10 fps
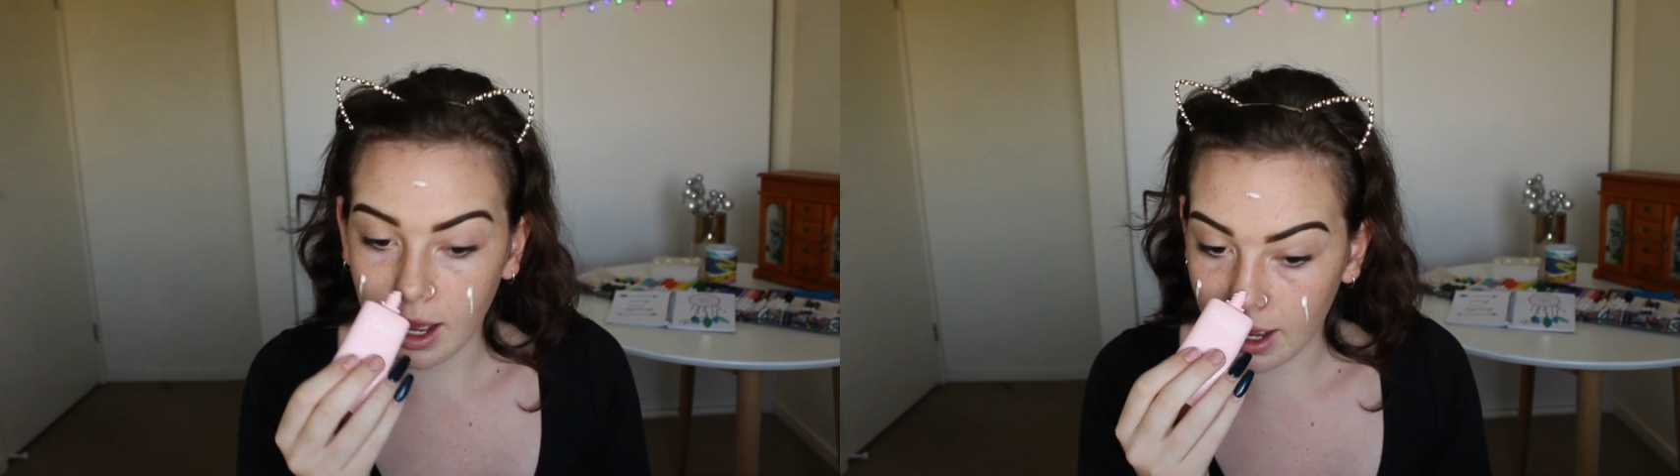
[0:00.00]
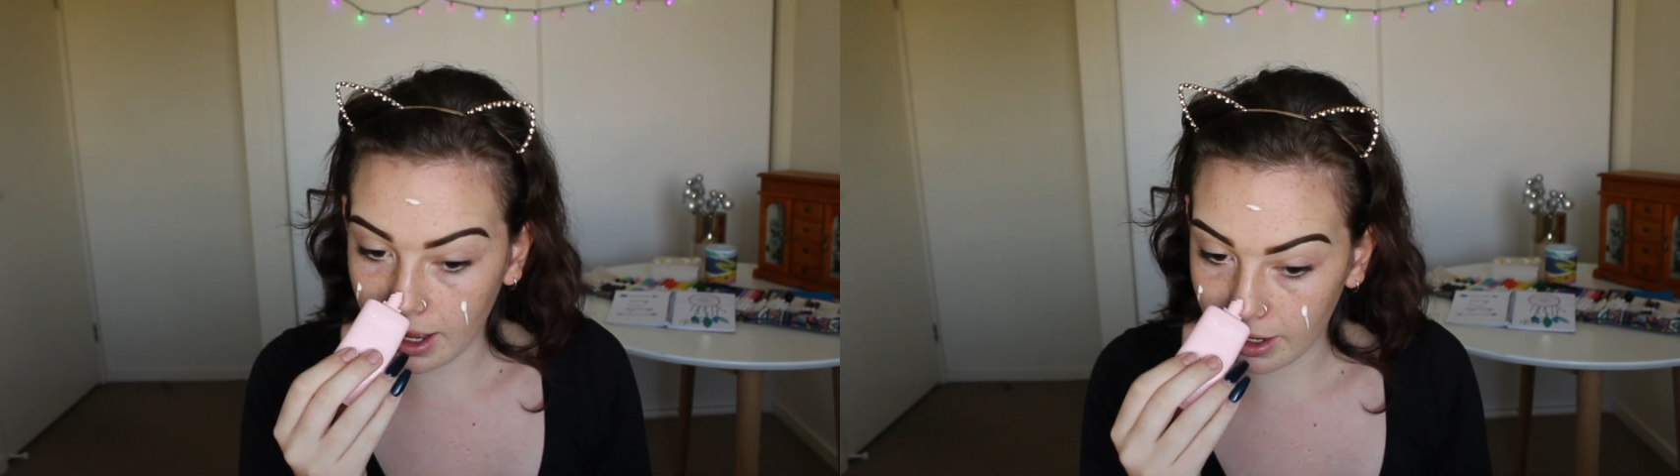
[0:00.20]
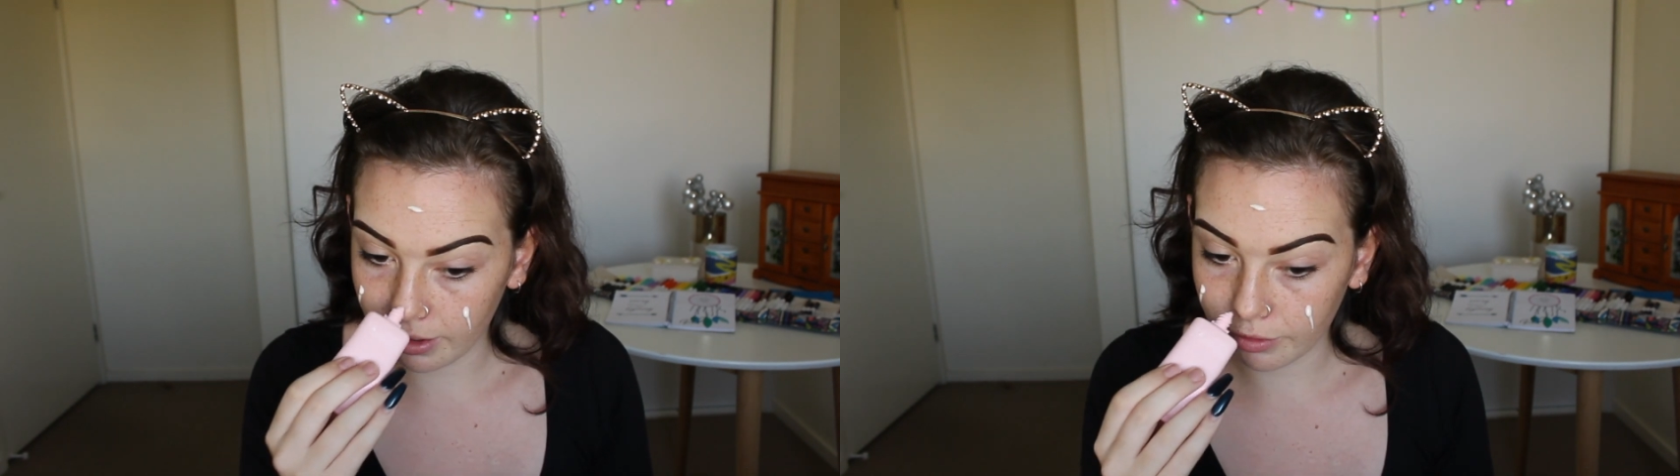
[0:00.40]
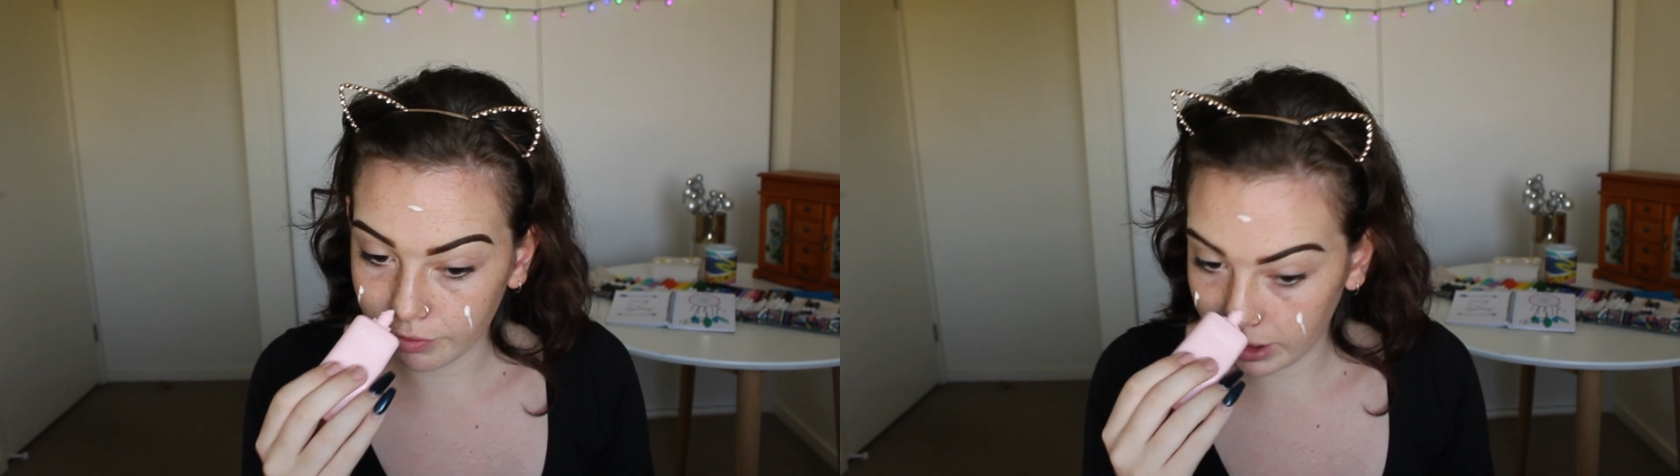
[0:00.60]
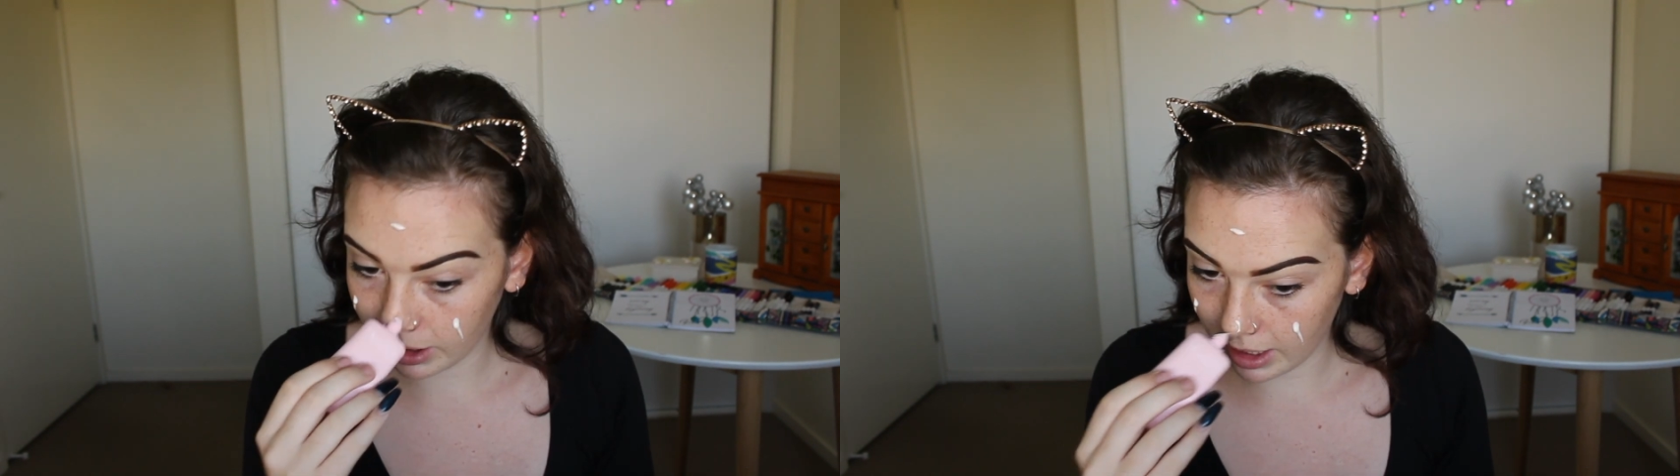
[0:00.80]
I
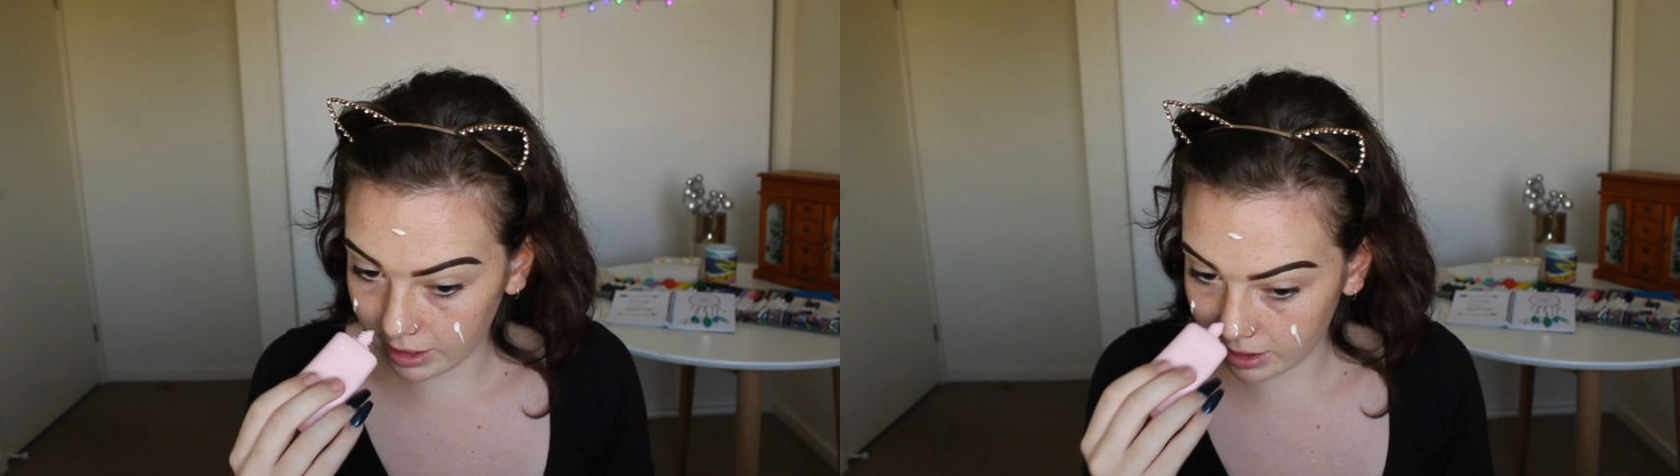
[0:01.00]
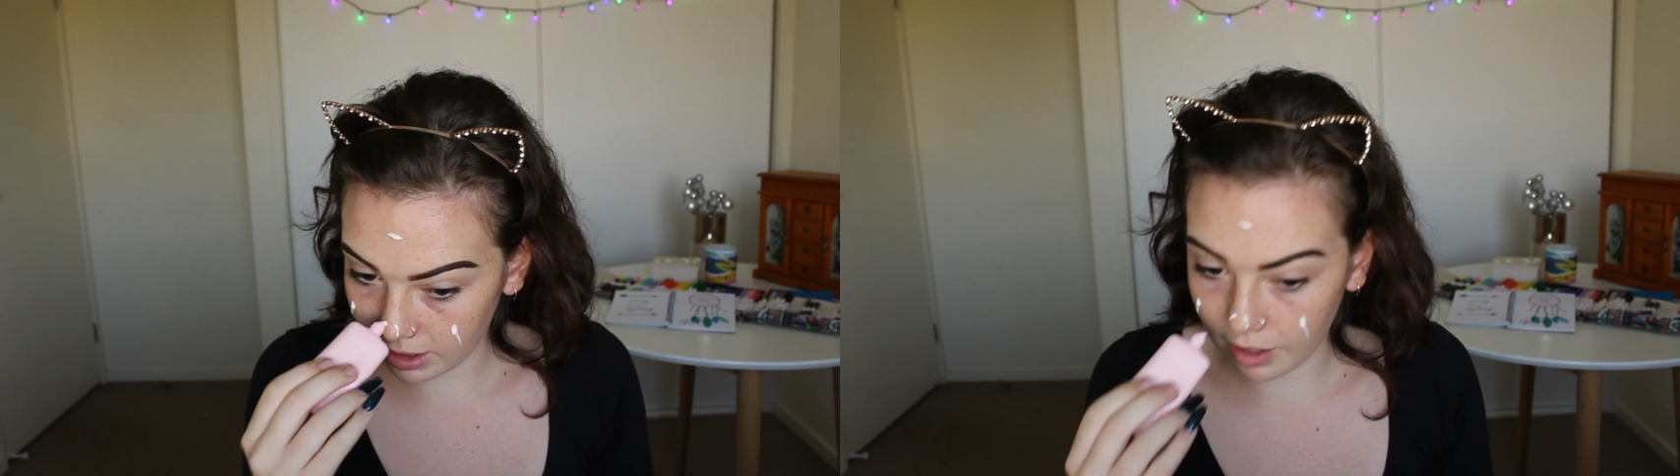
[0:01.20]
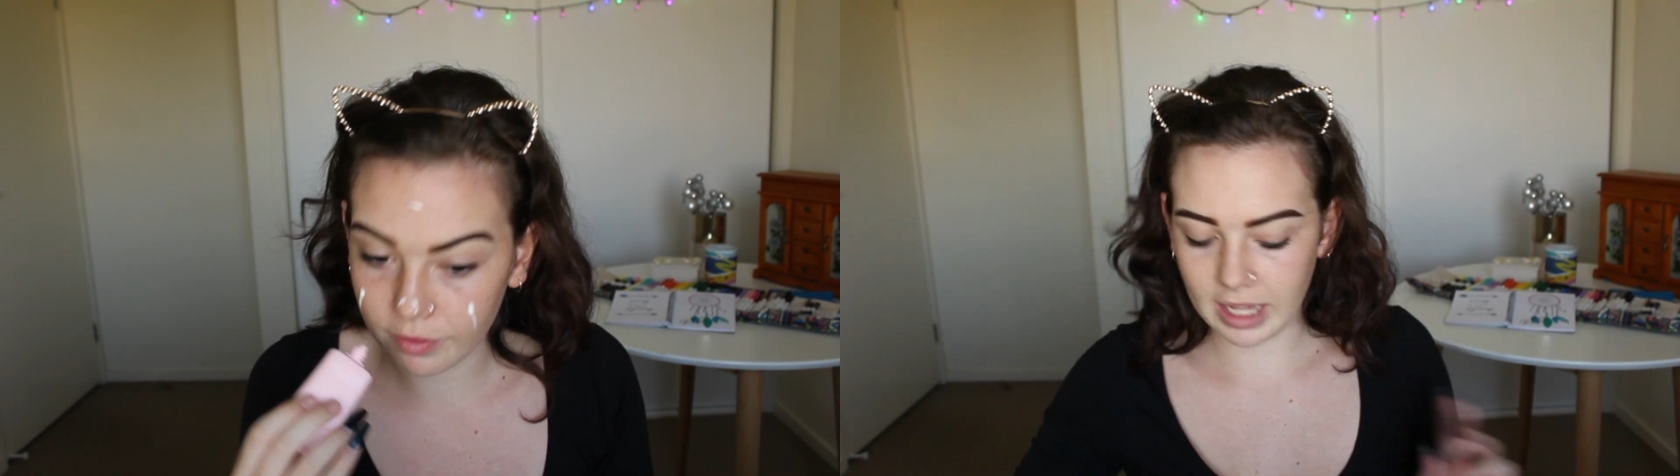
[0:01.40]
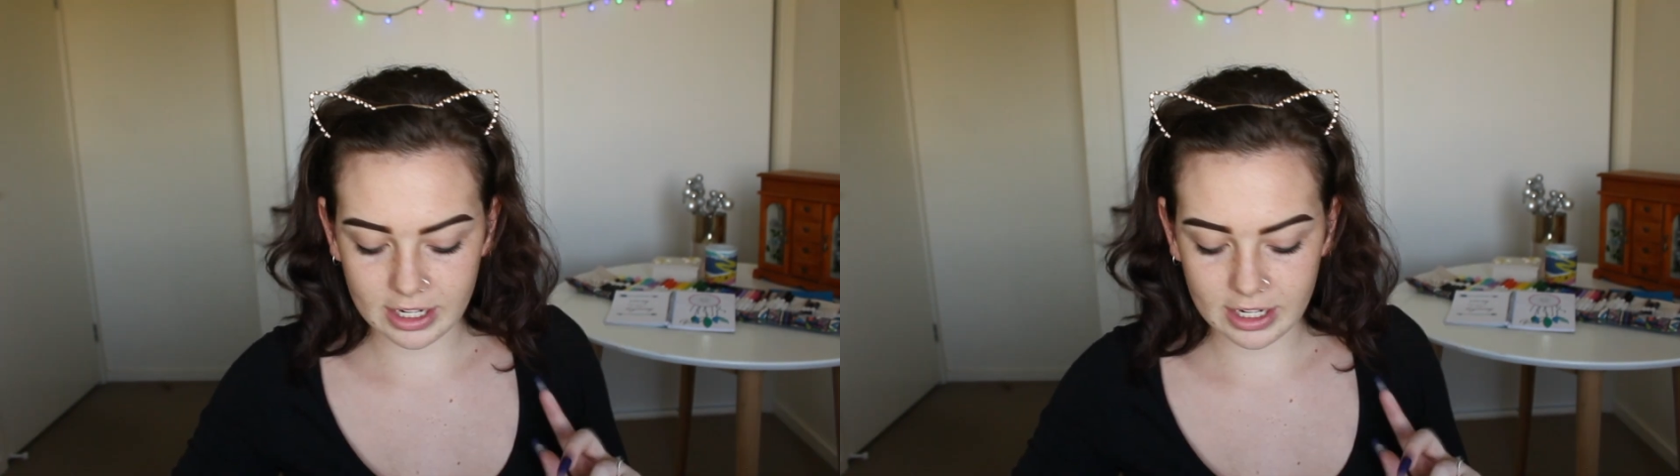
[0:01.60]
really like the stuff.